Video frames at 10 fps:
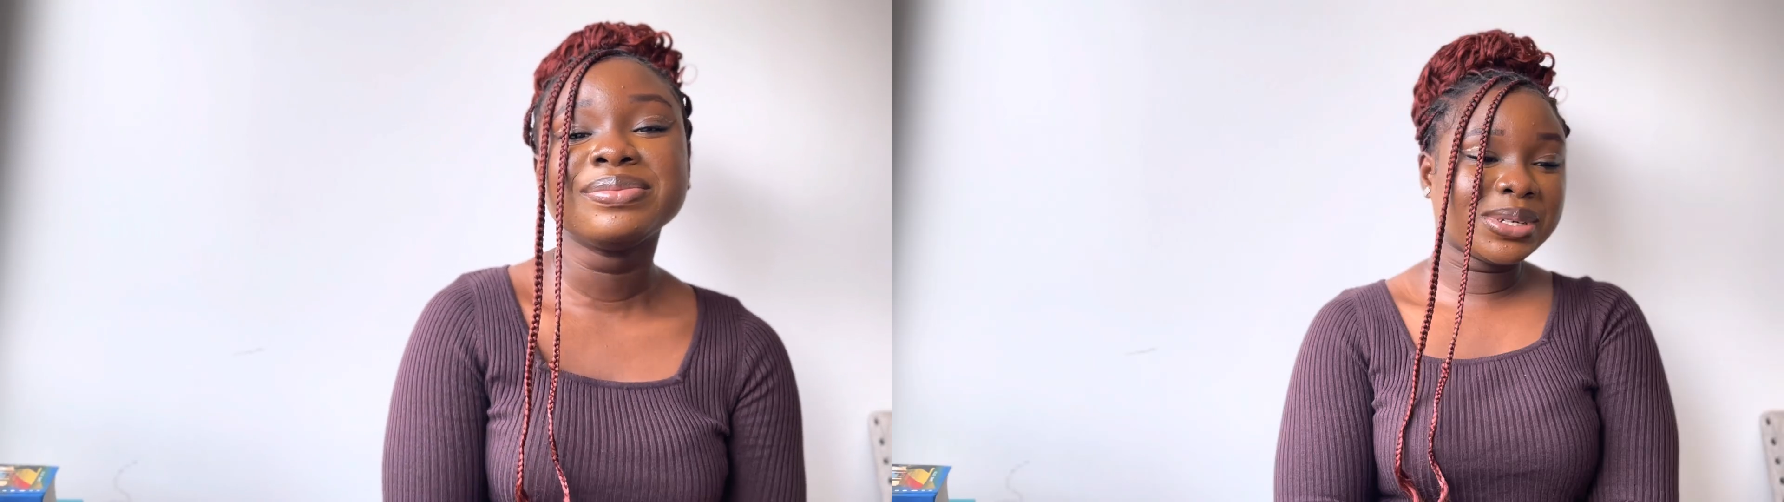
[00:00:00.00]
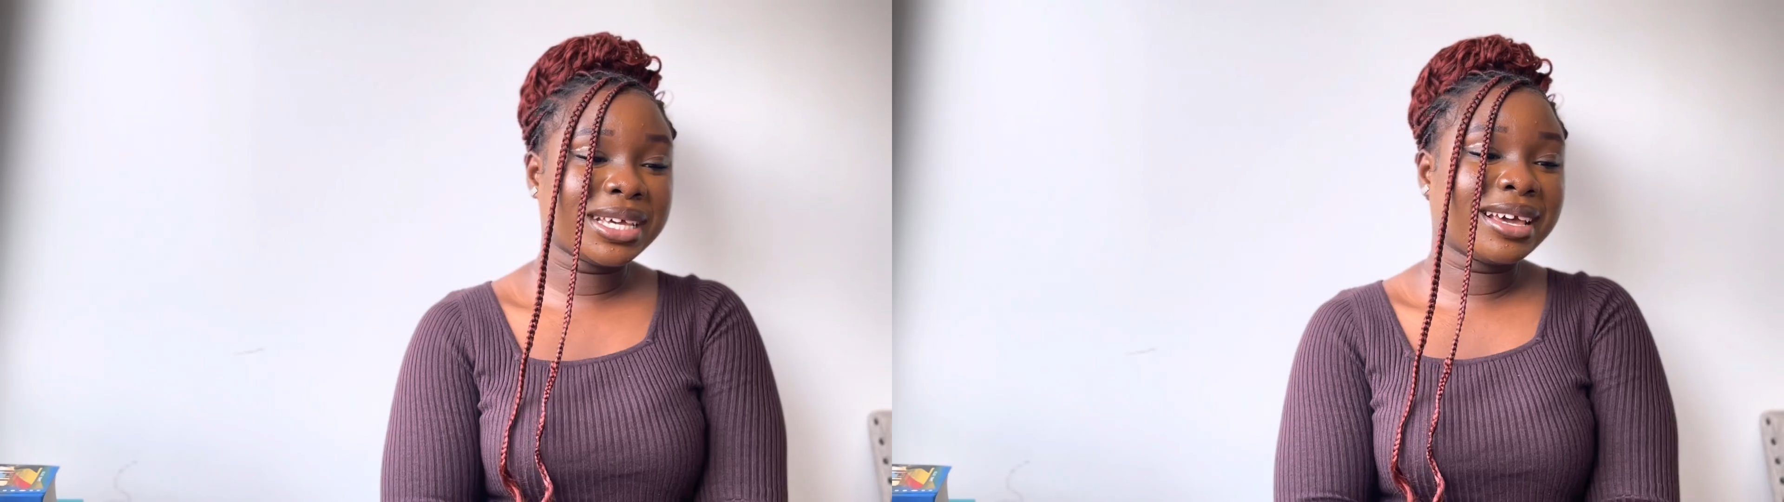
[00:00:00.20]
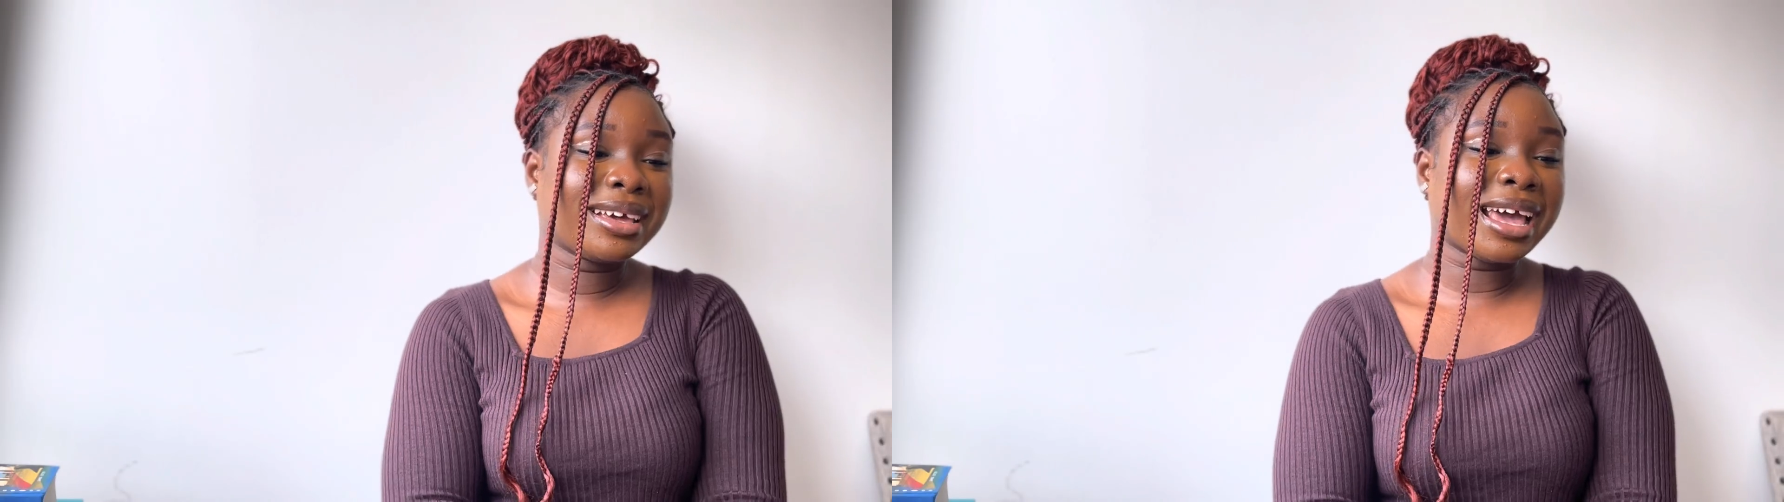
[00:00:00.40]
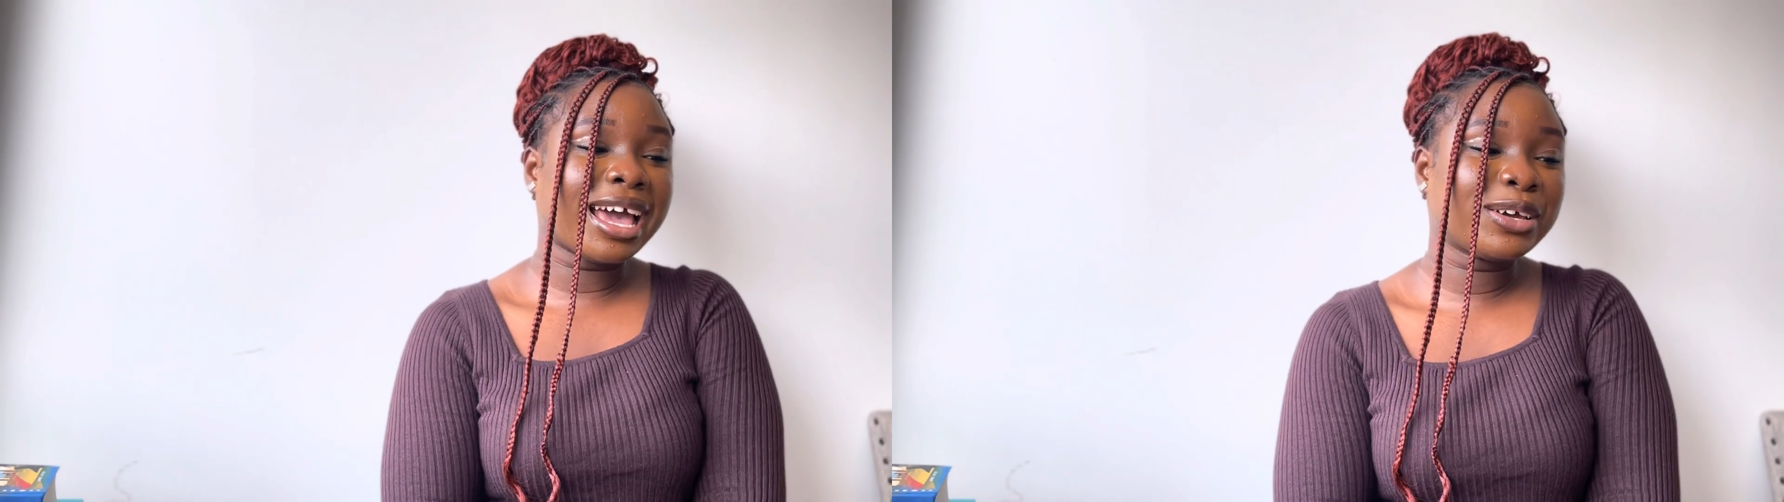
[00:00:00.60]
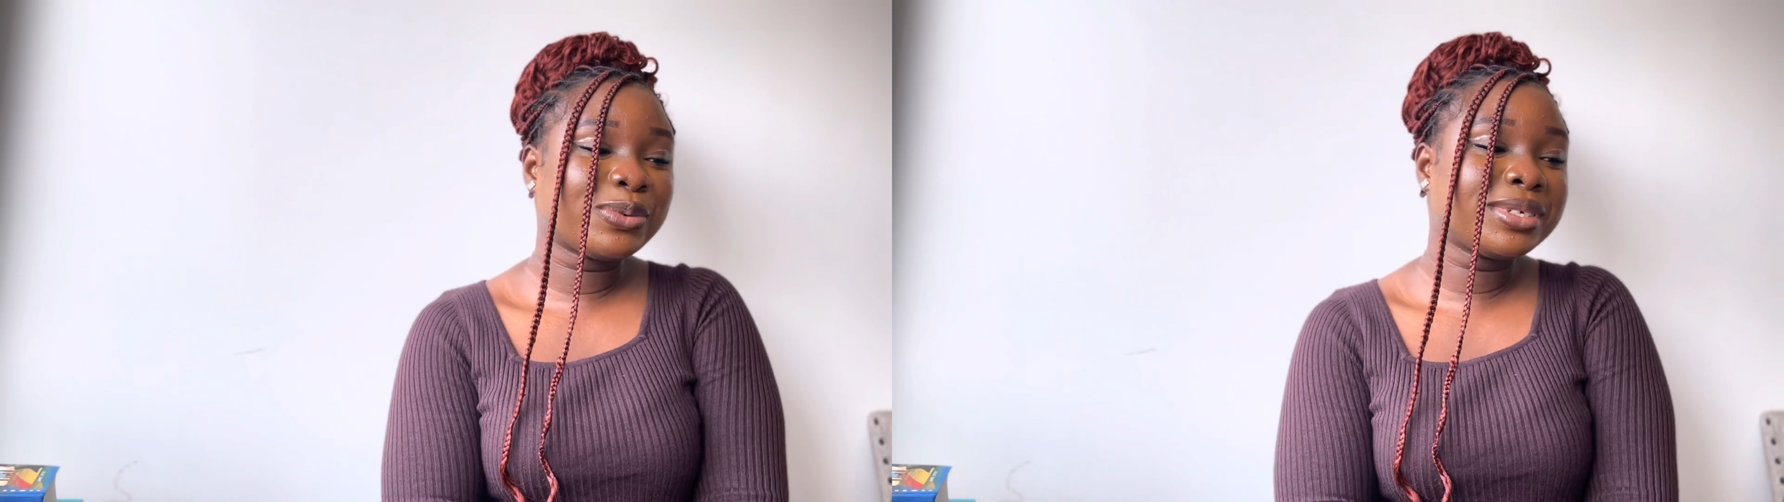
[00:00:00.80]
Yeah,
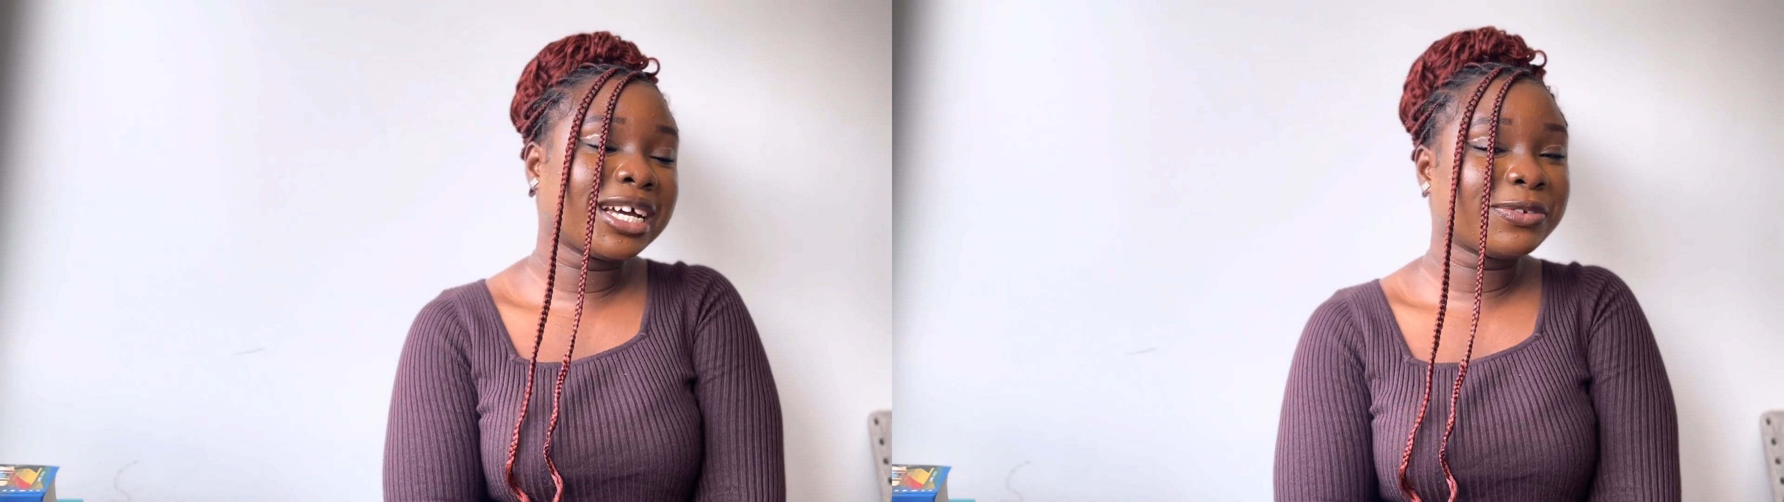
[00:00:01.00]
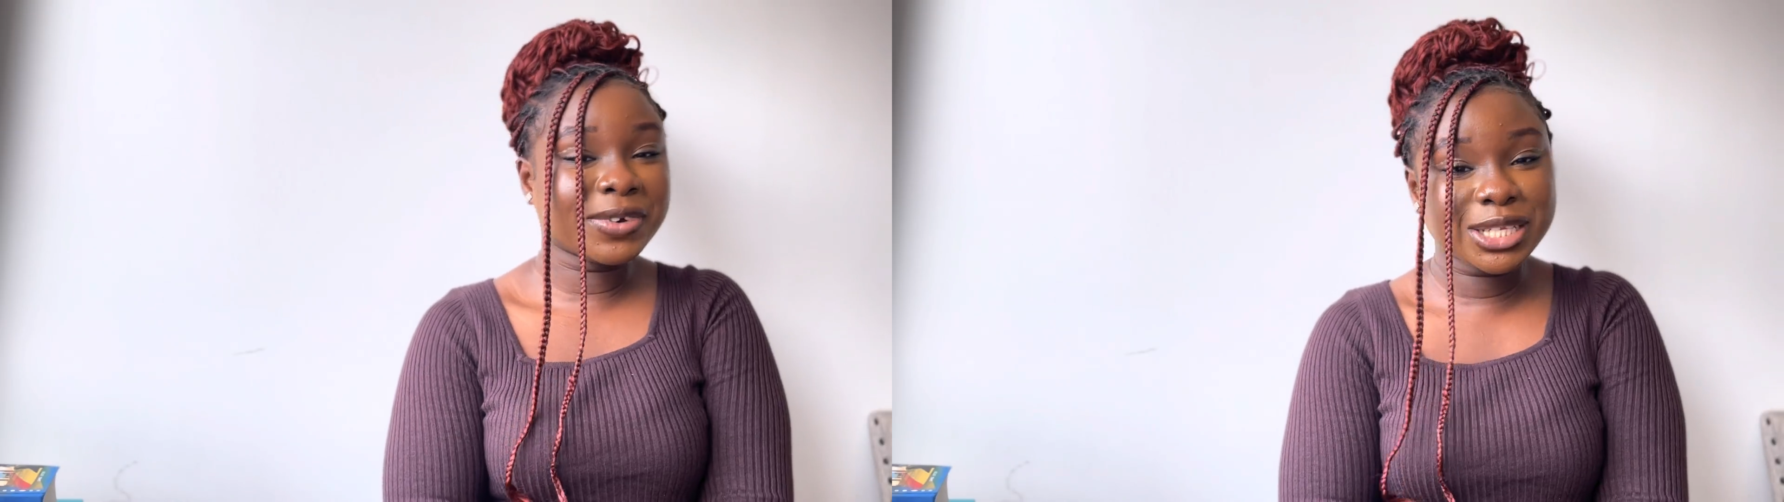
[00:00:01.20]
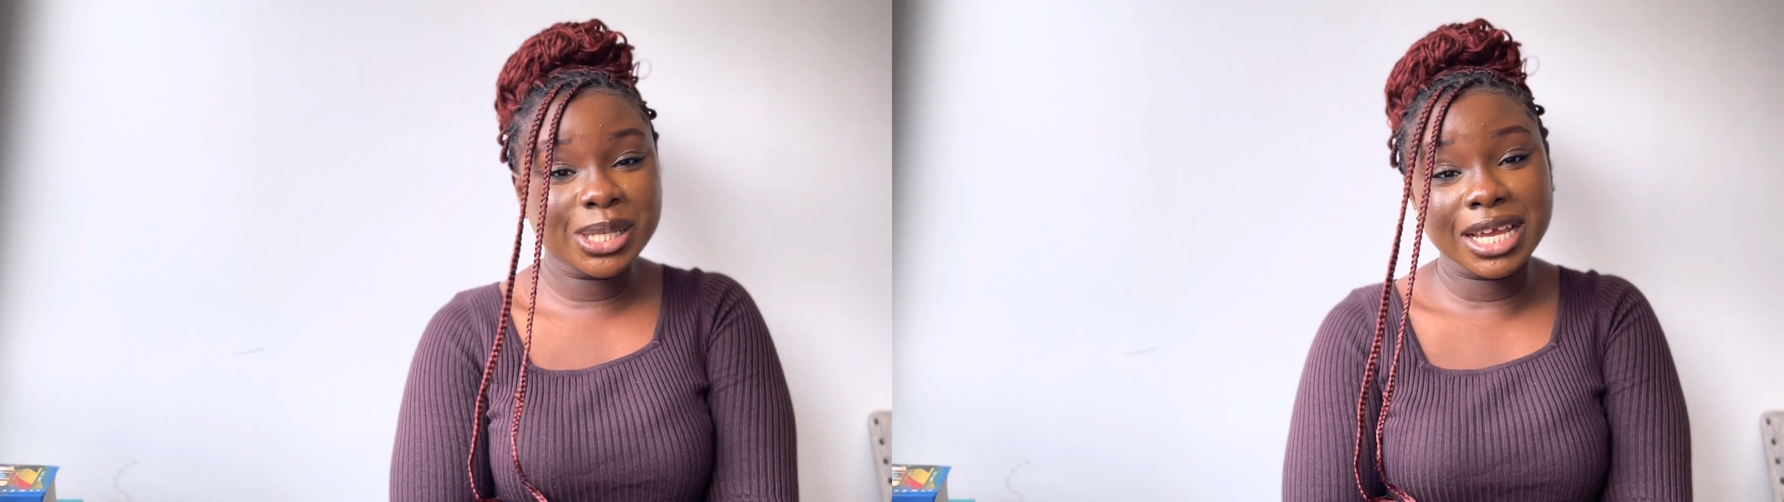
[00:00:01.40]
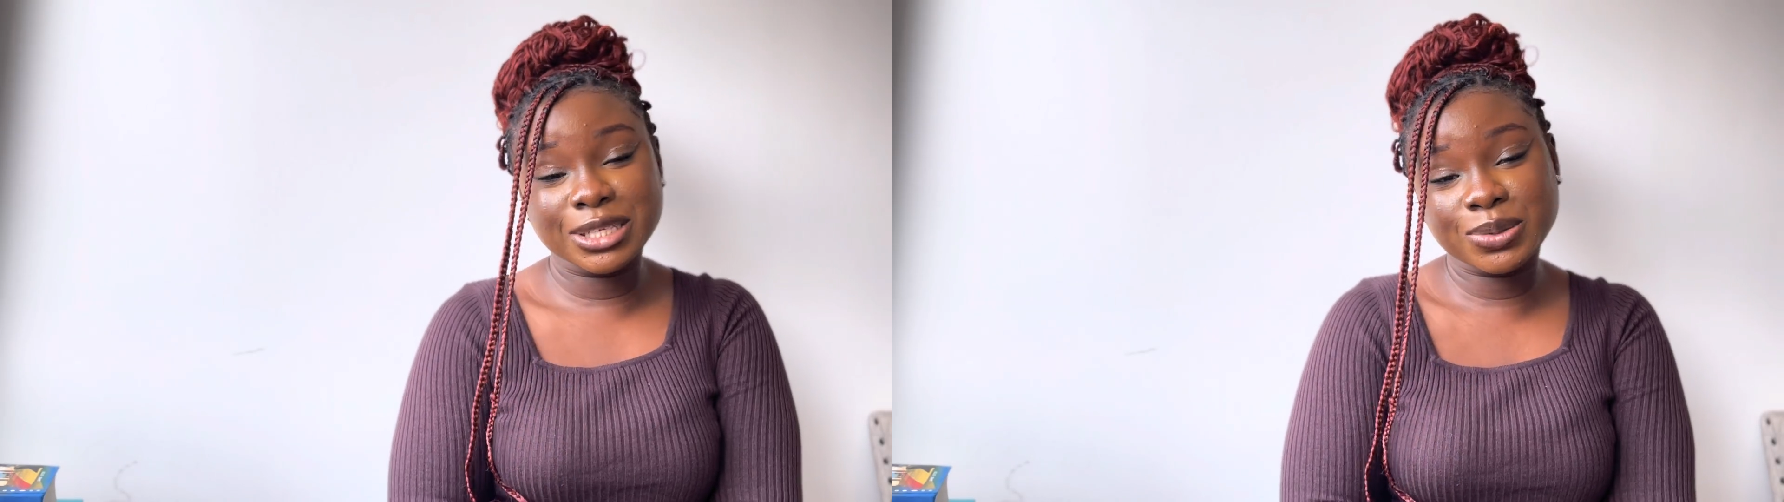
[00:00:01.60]
I would advise you guys